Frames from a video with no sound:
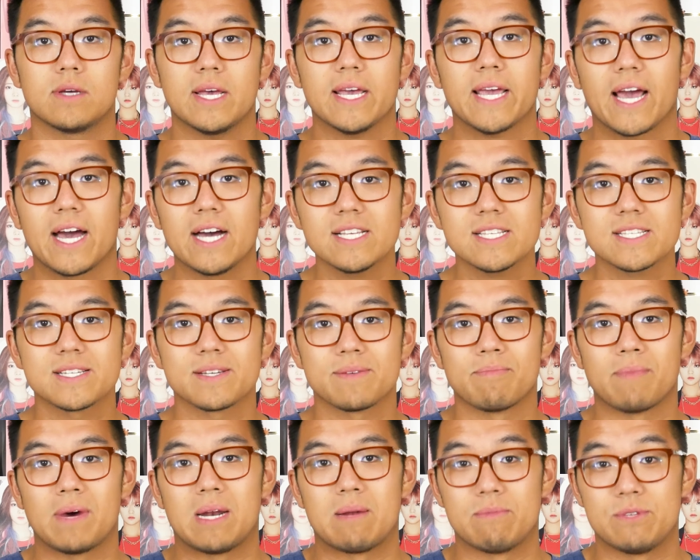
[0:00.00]
Hey guys,
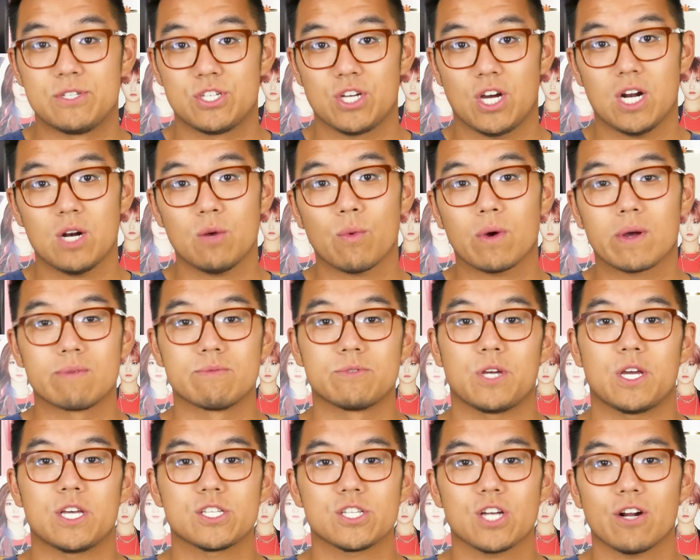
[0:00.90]
my name is John and welcome
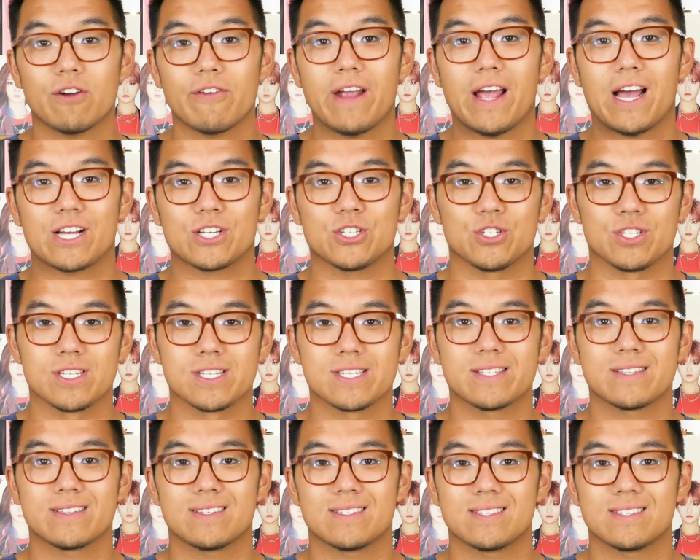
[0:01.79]
to JSR Reactions.